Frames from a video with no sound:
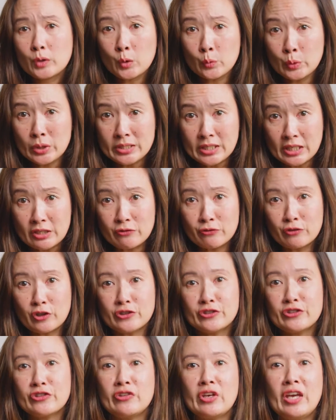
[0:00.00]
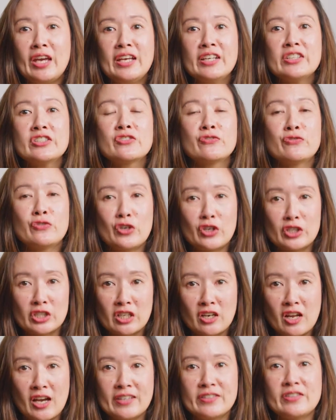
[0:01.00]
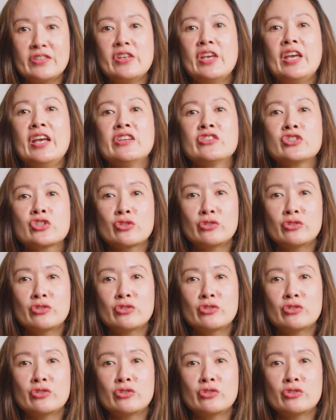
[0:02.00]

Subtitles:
We defrost the eggs, fertilize the eggs,